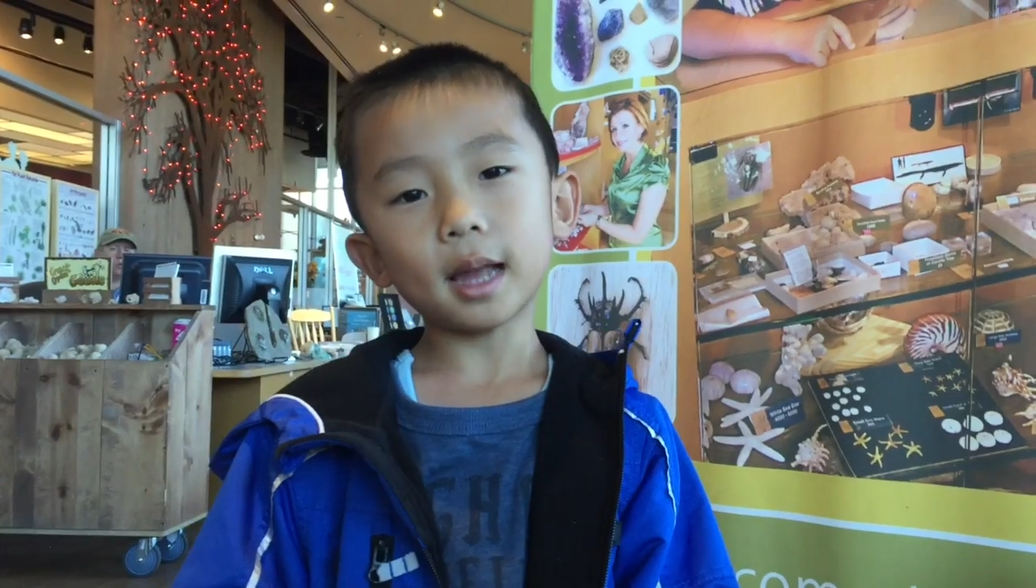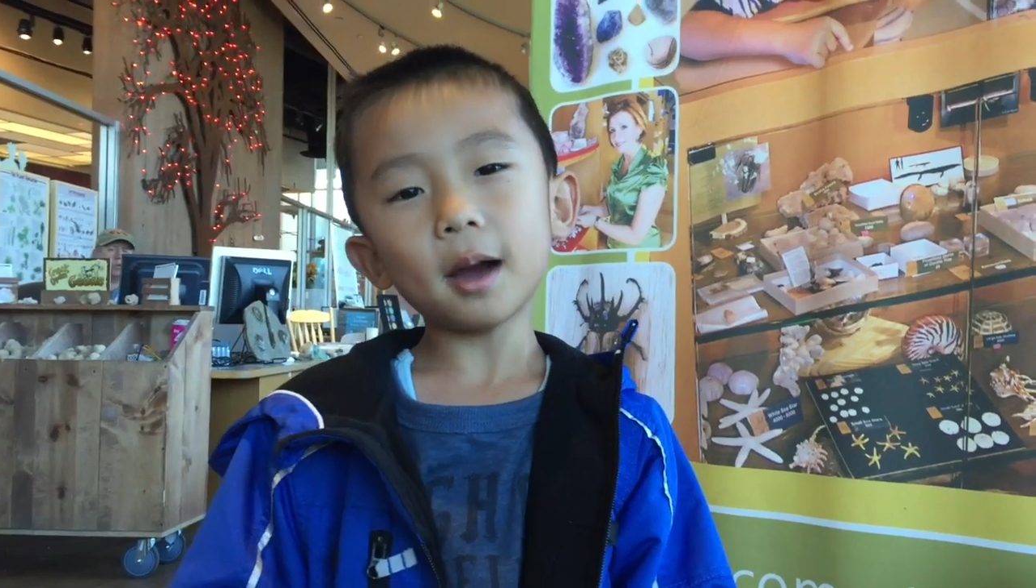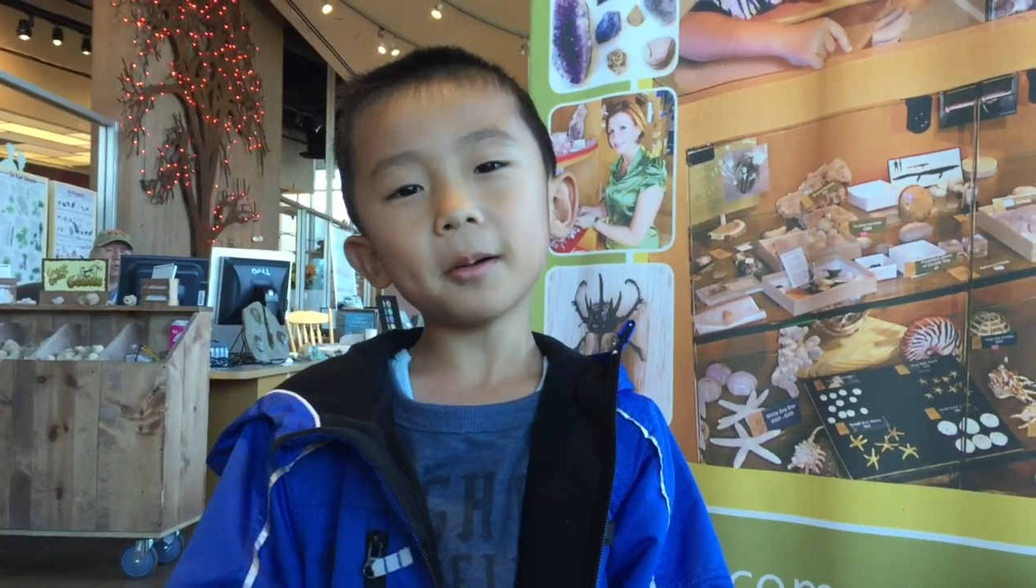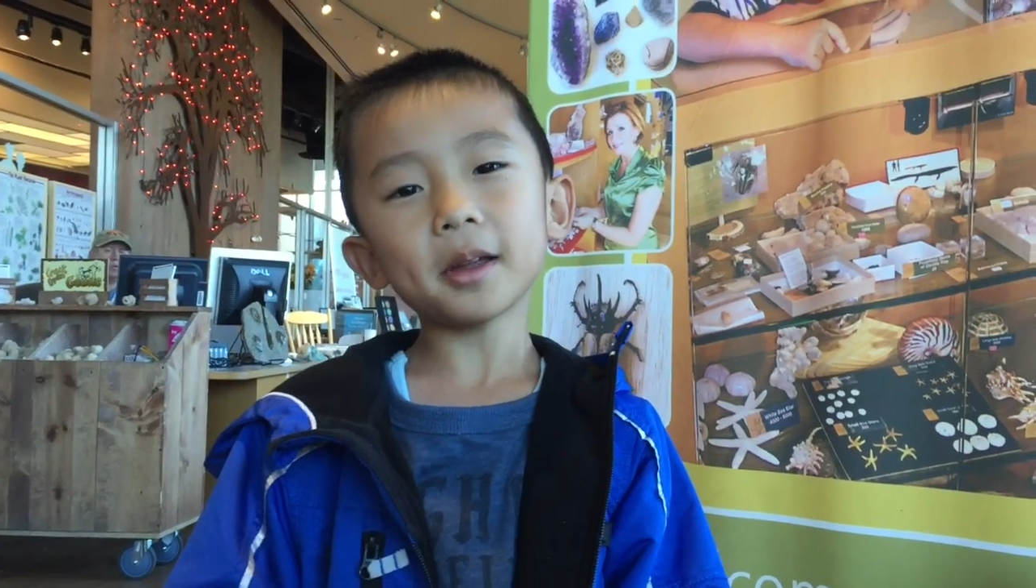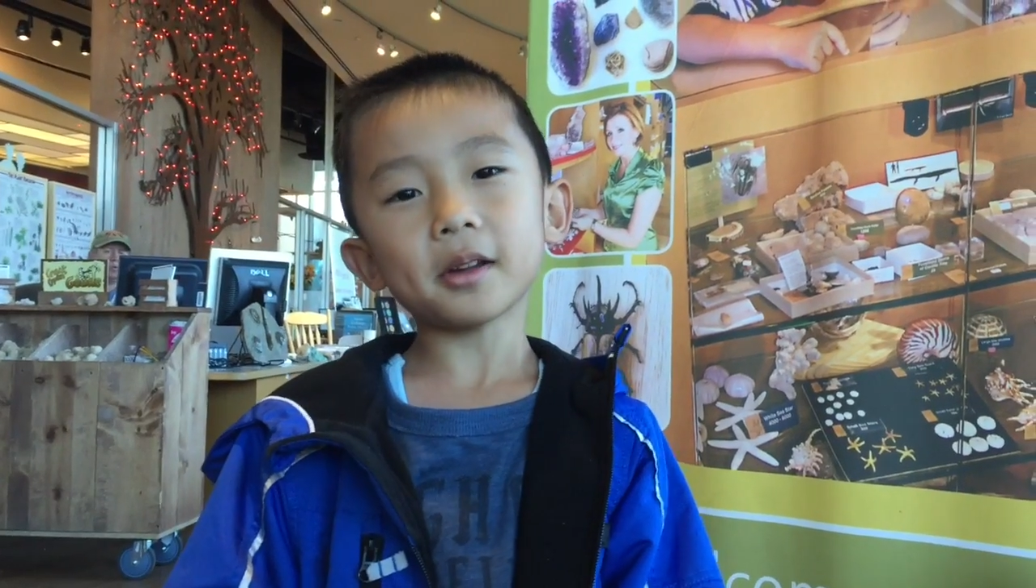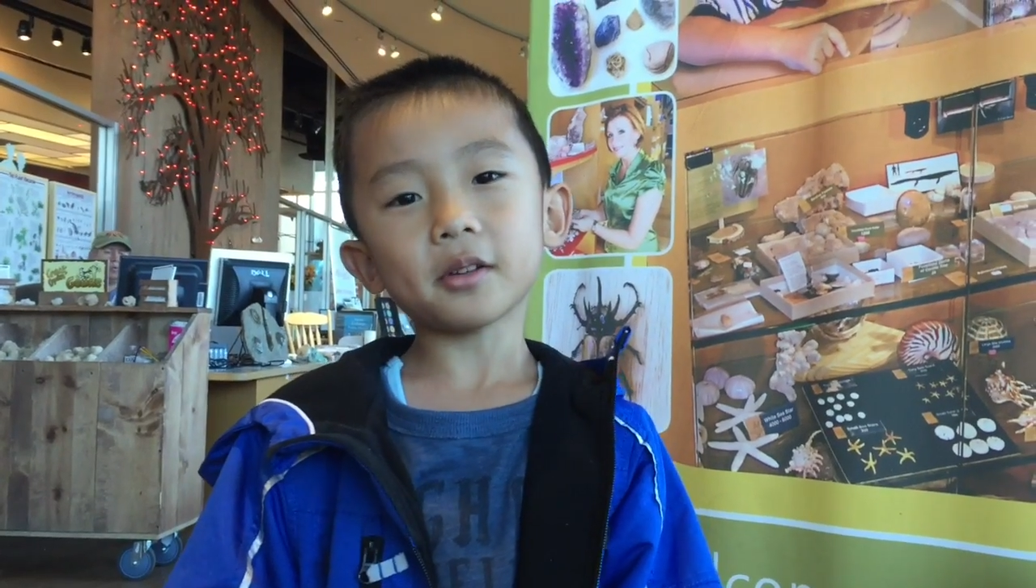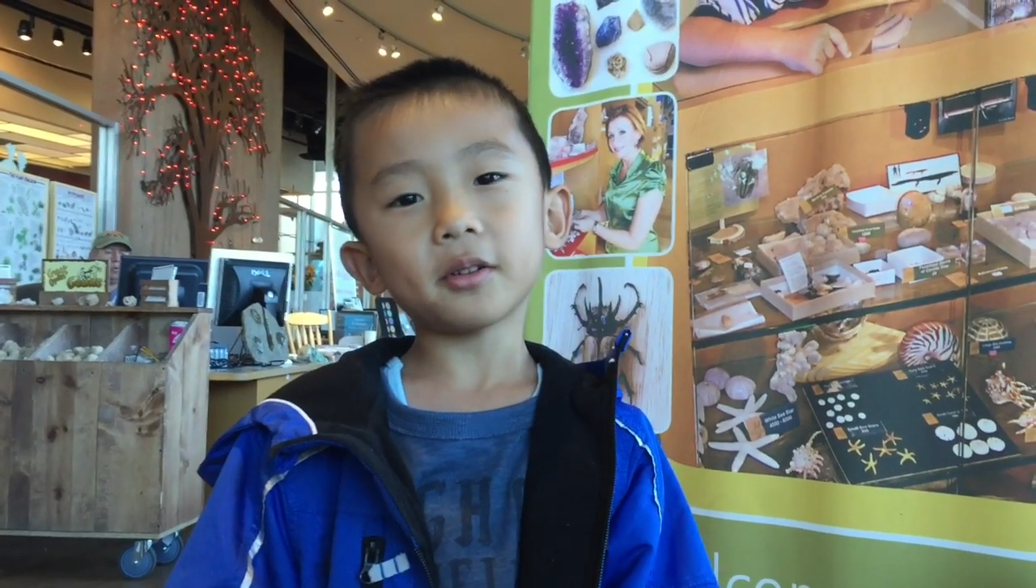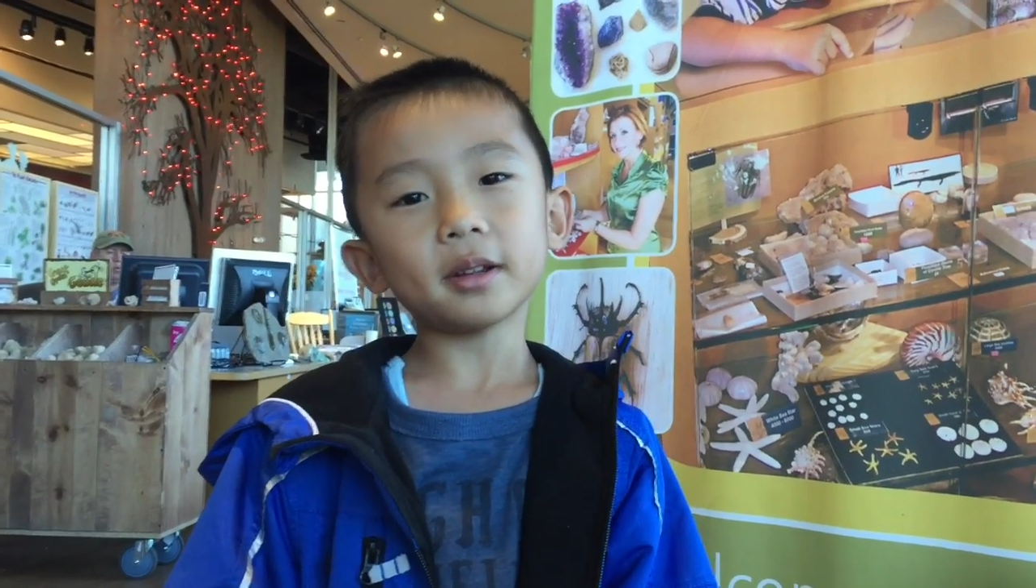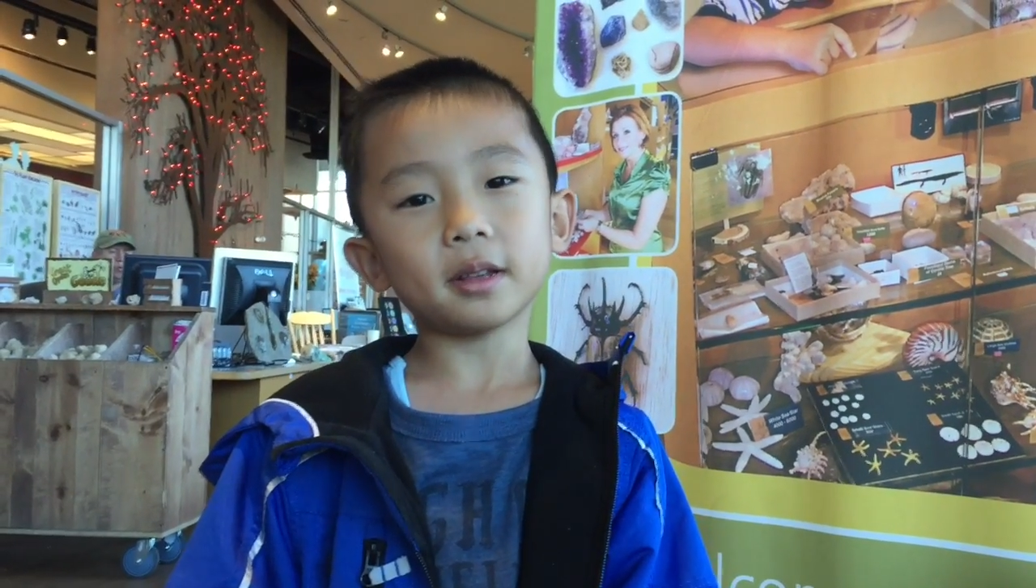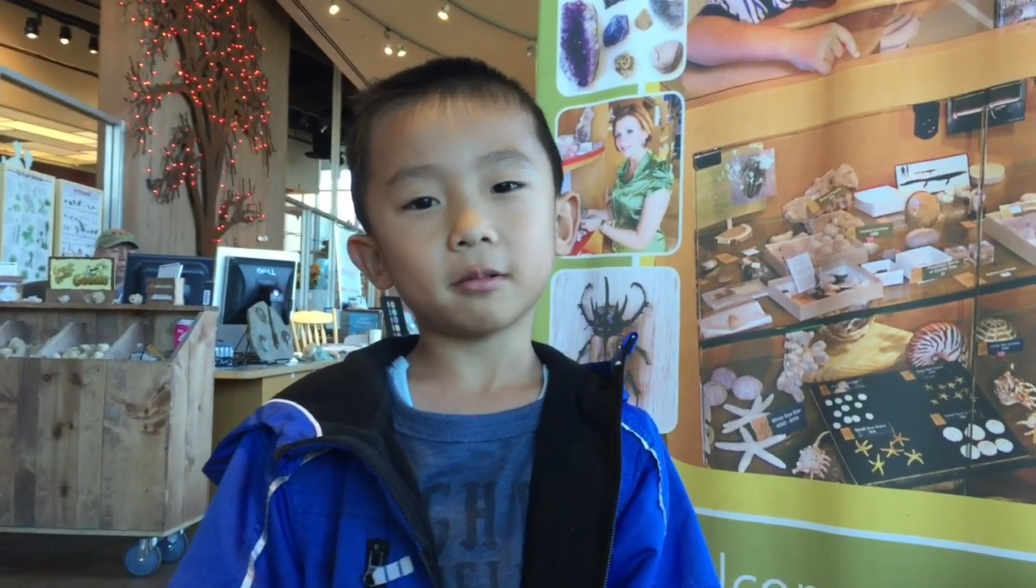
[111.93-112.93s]
Now
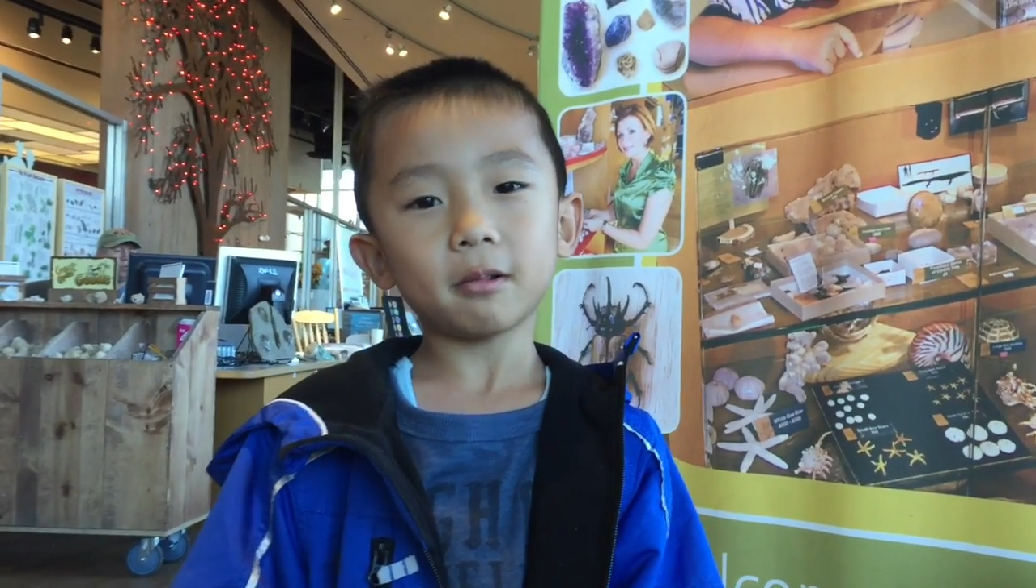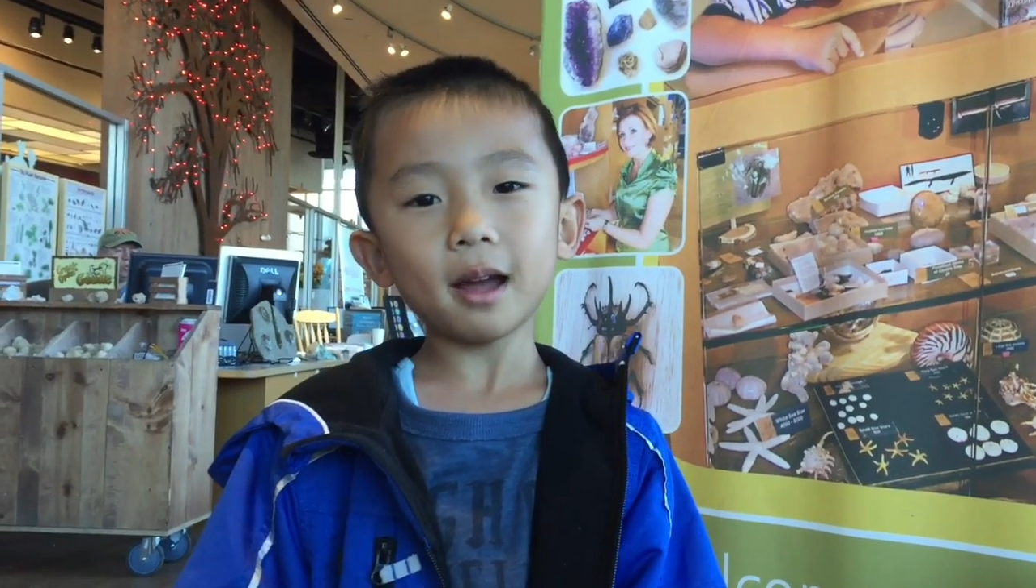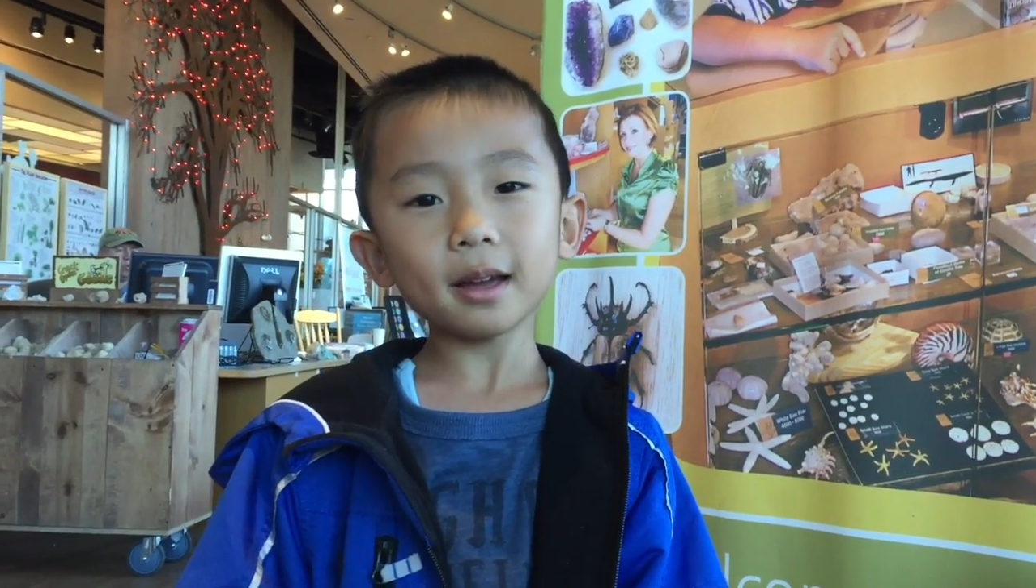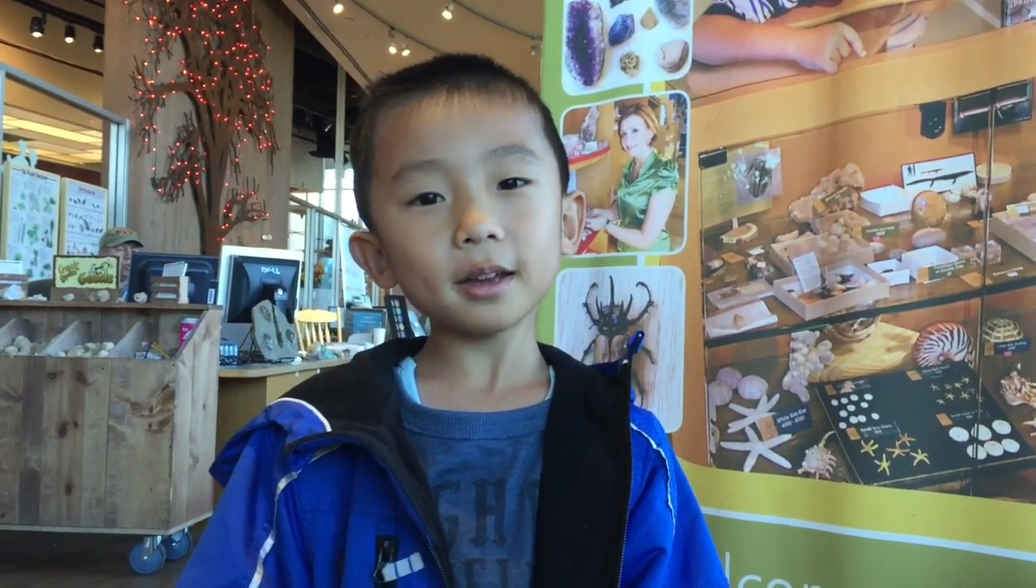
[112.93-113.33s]
we are going